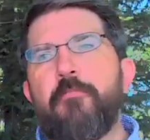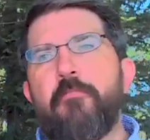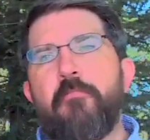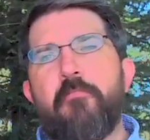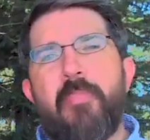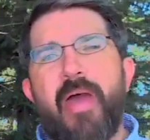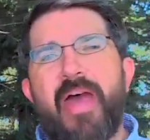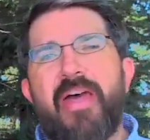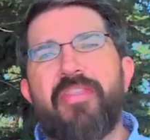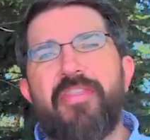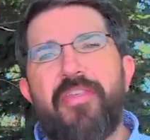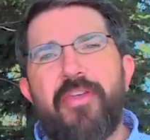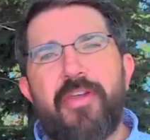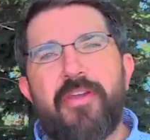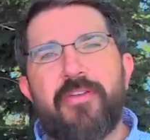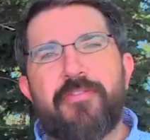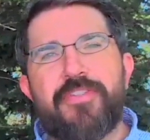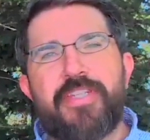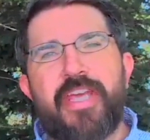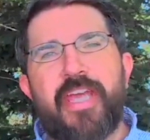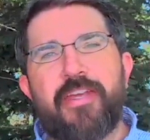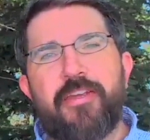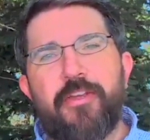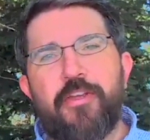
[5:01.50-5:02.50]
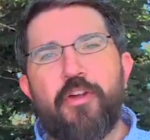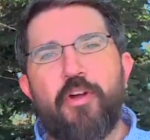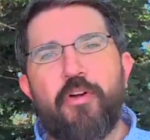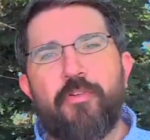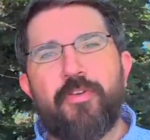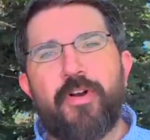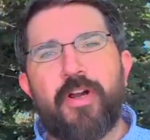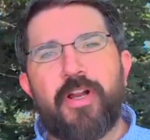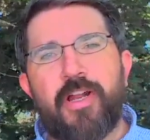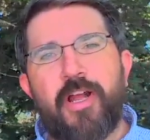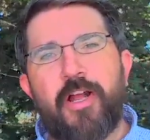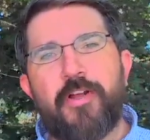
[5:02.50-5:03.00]
method of taking
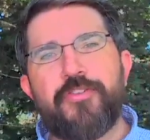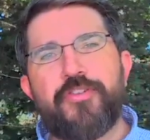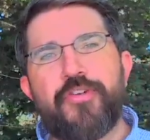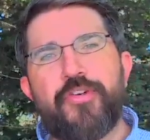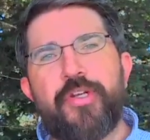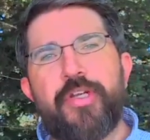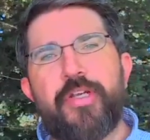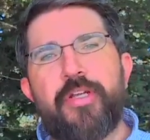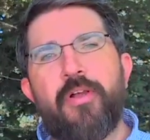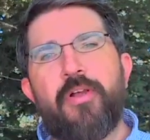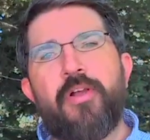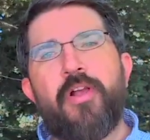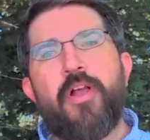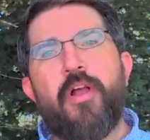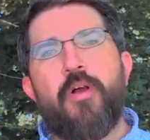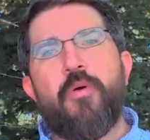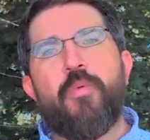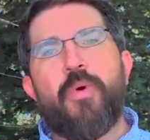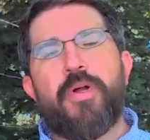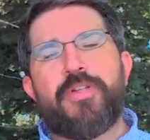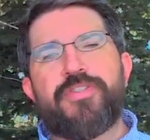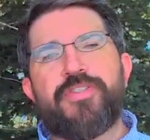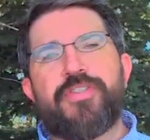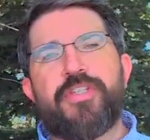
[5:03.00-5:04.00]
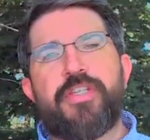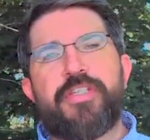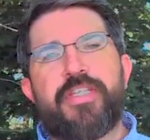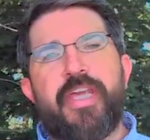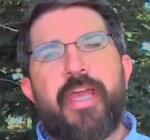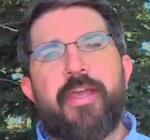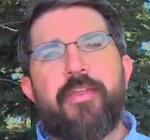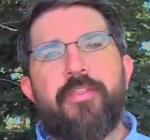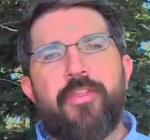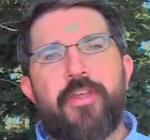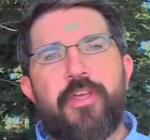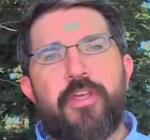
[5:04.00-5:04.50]
over a country was to
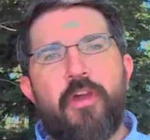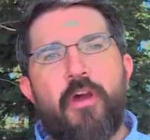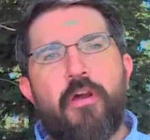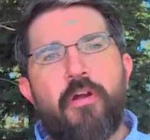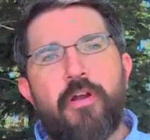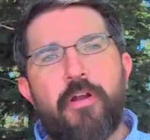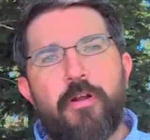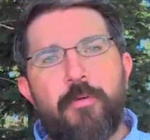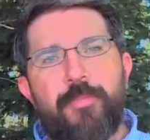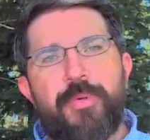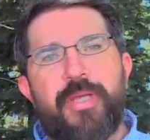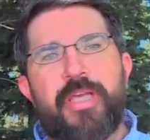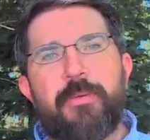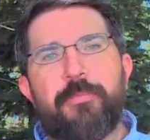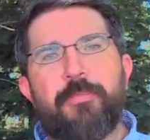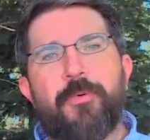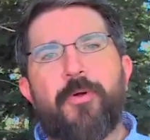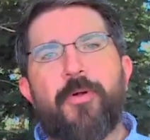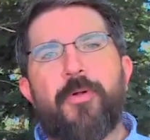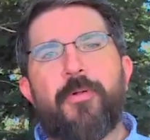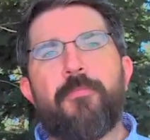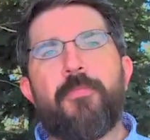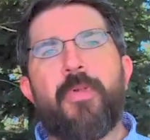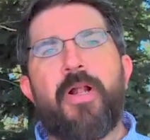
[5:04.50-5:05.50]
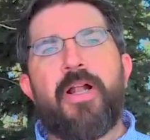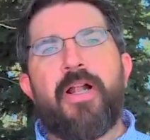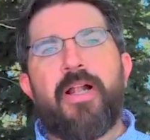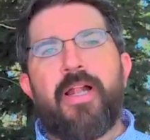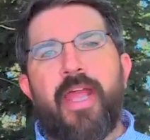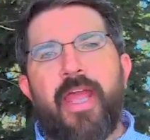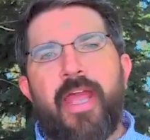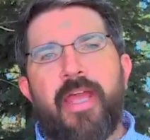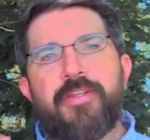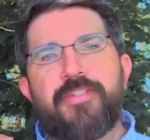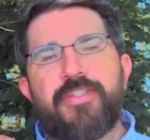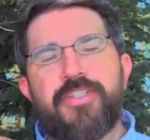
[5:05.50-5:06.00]
take the younger people
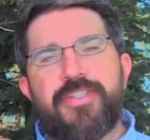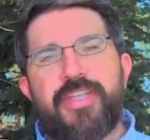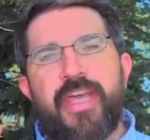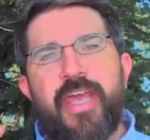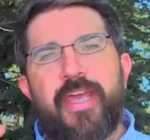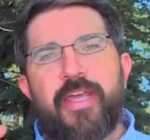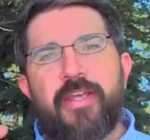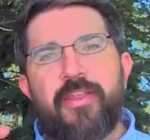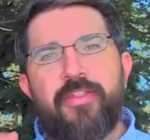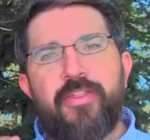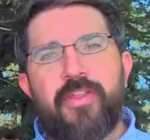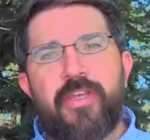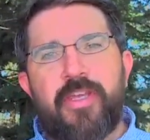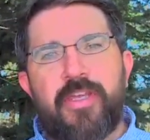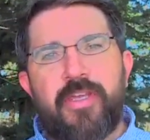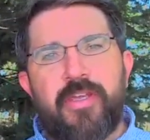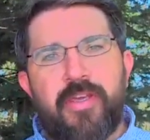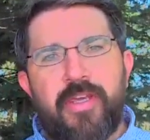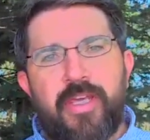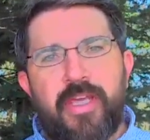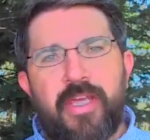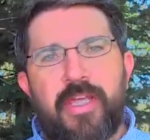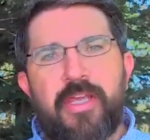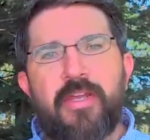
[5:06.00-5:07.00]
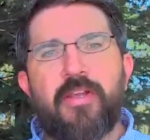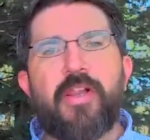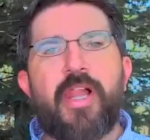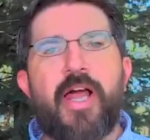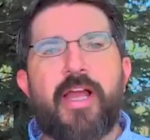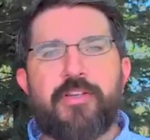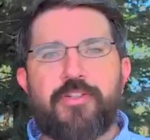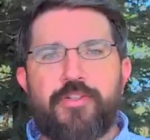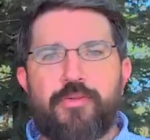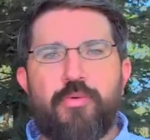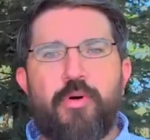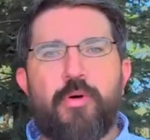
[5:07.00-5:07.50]
and to take the
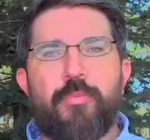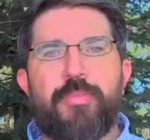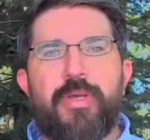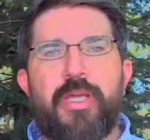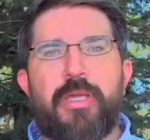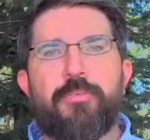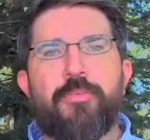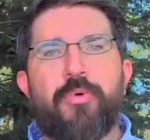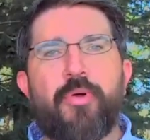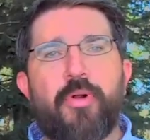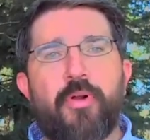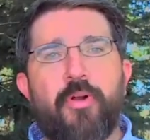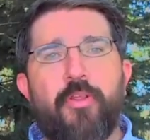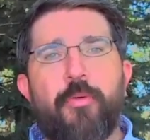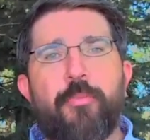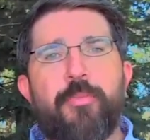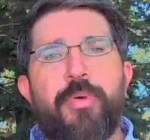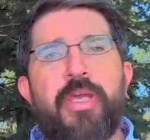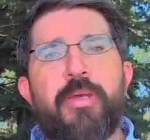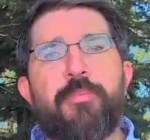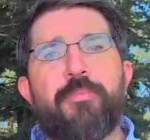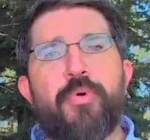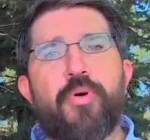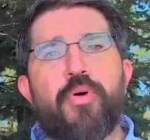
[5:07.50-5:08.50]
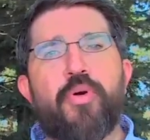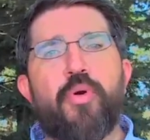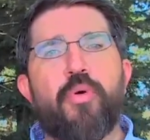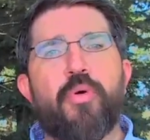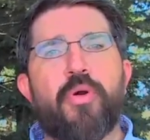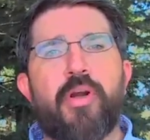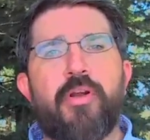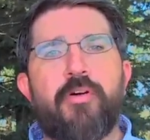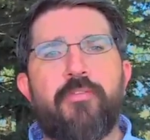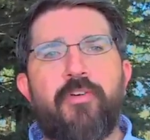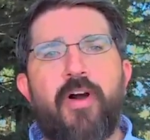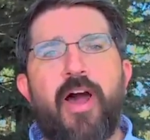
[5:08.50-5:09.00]
intellectual people, or the people who
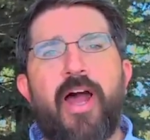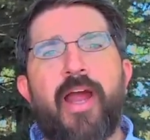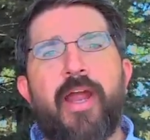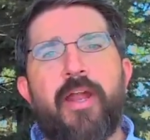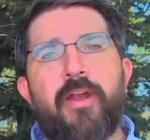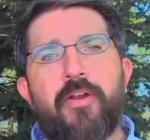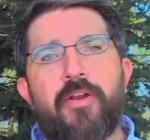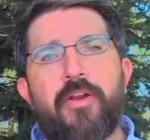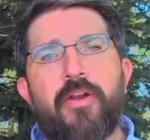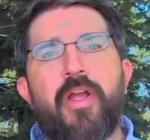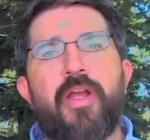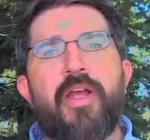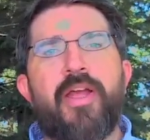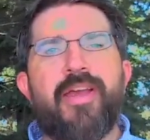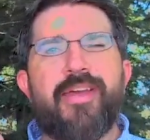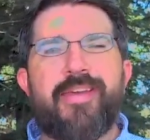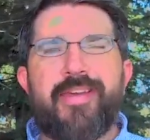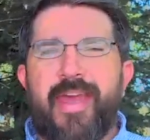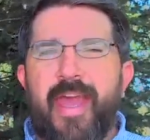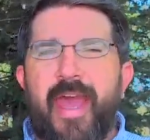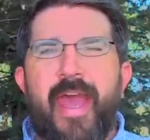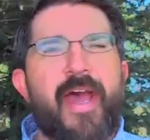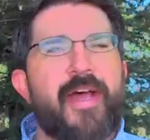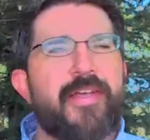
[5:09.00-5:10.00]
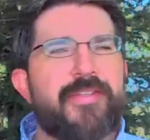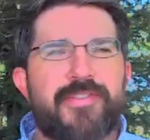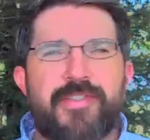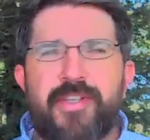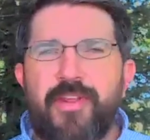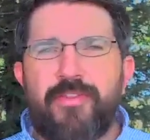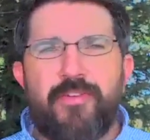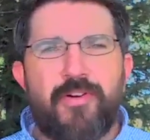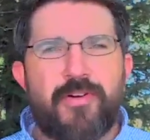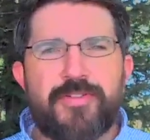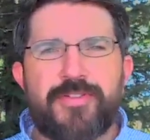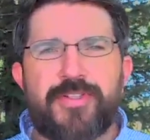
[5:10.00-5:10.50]
are of a higher caste
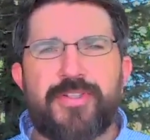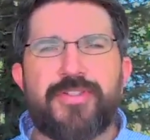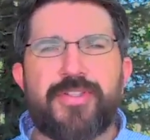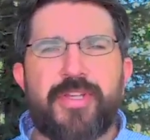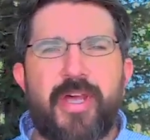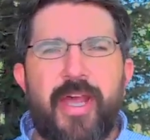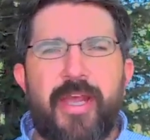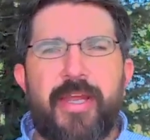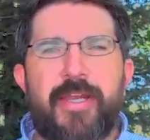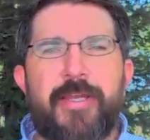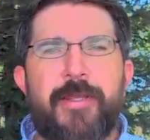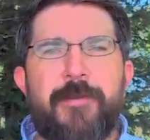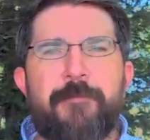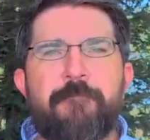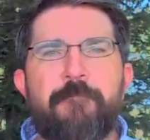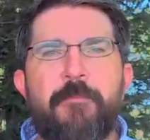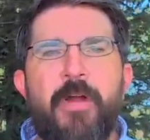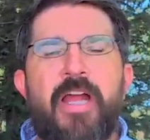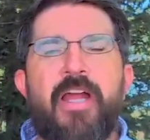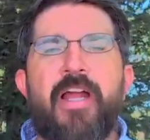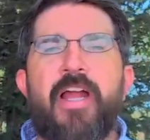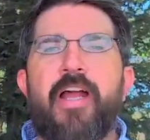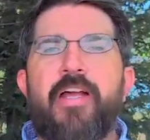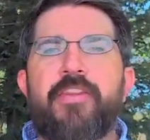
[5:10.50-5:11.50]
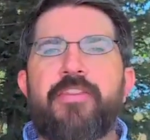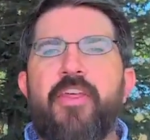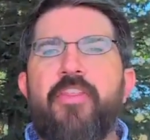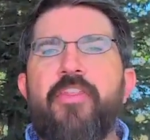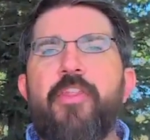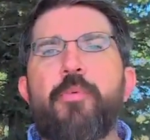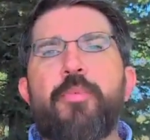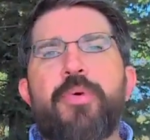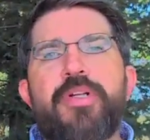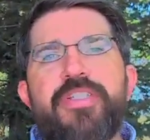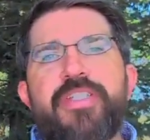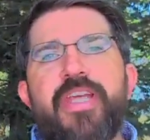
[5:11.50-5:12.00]
in their society, and then
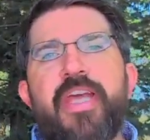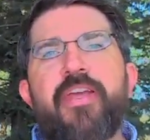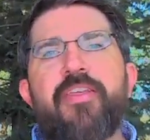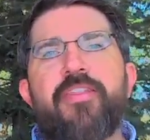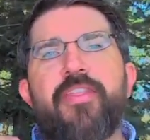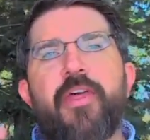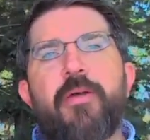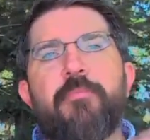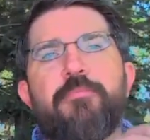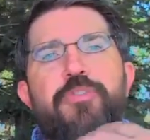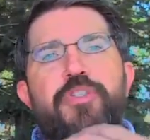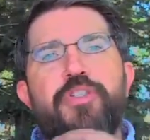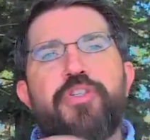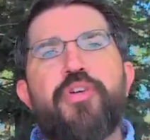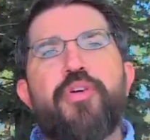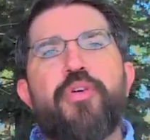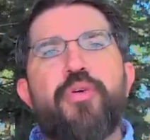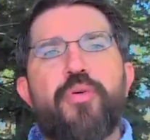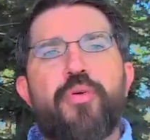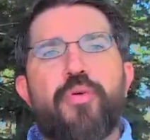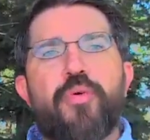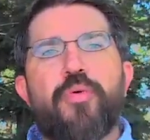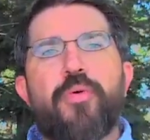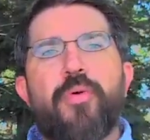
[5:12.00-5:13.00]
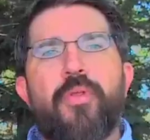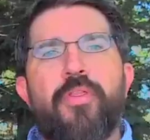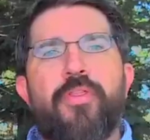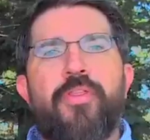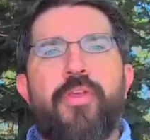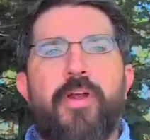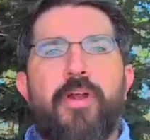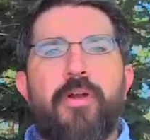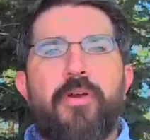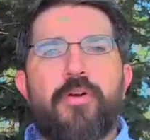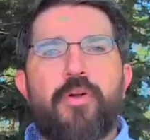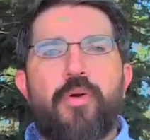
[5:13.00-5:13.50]
they would take them to
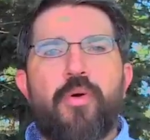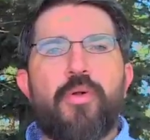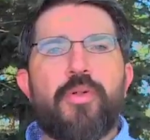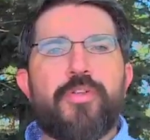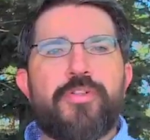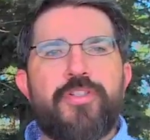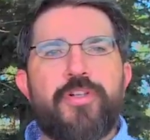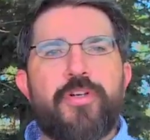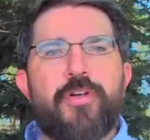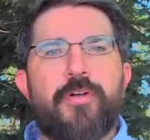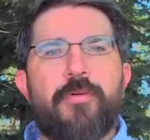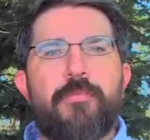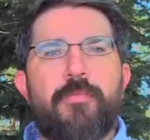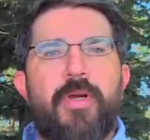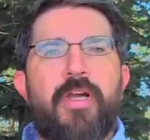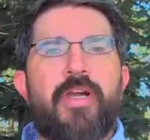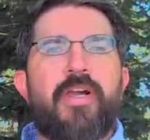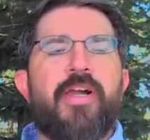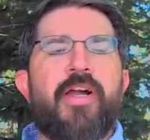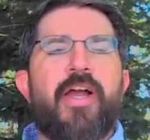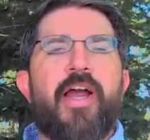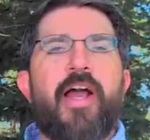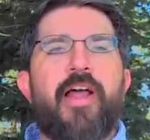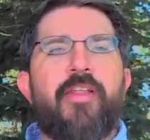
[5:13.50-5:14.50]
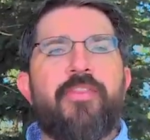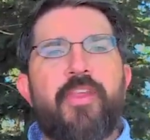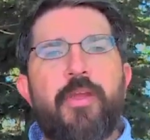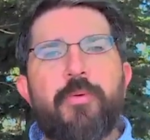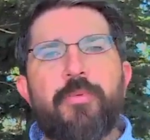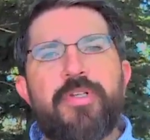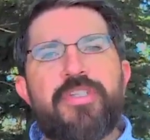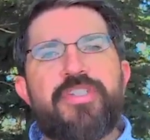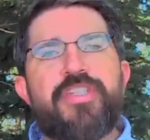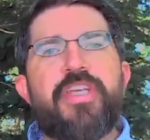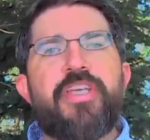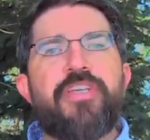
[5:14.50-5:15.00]
their culture and they
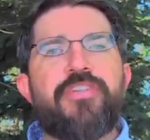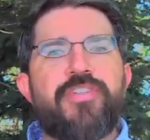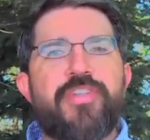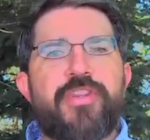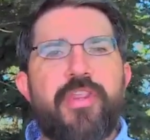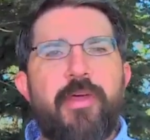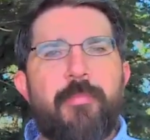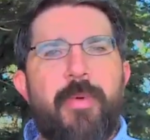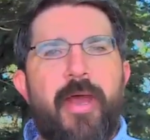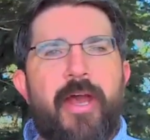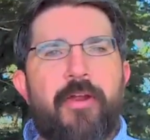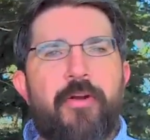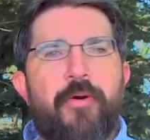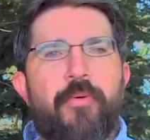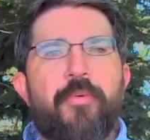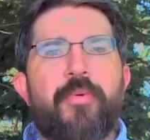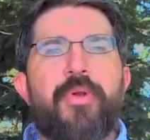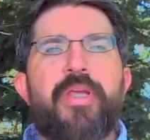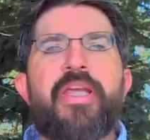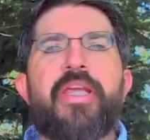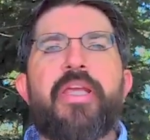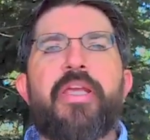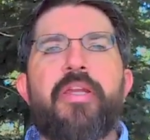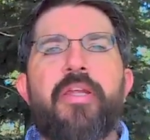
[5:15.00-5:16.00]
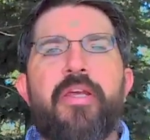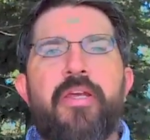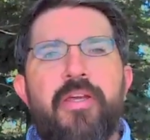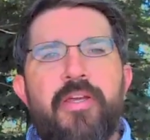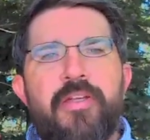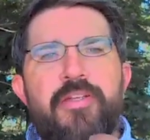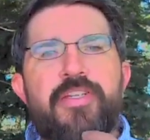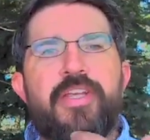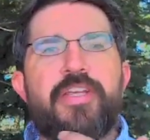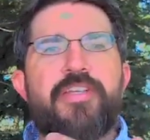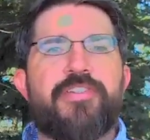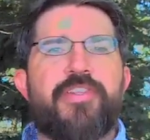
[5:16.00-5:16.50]
would teach them how to read,
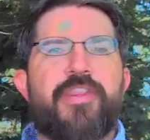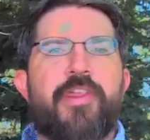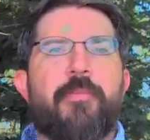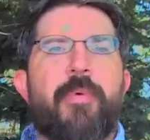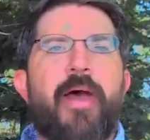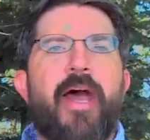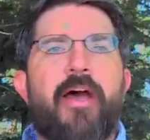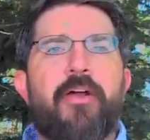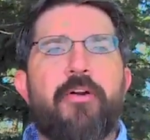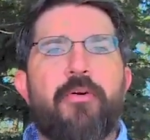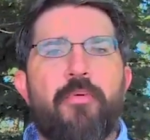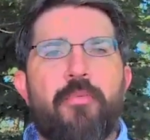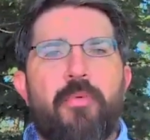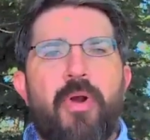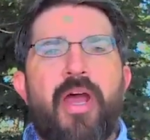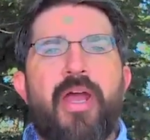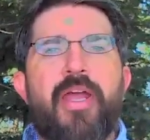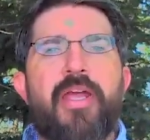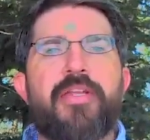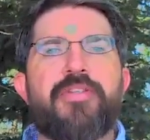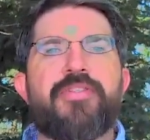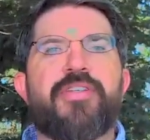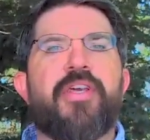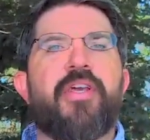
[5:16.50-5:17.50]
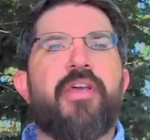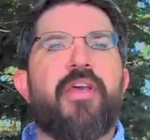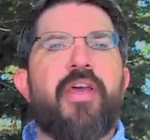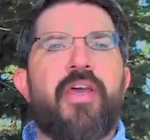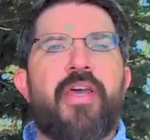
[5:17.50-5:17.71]
teach them how to write,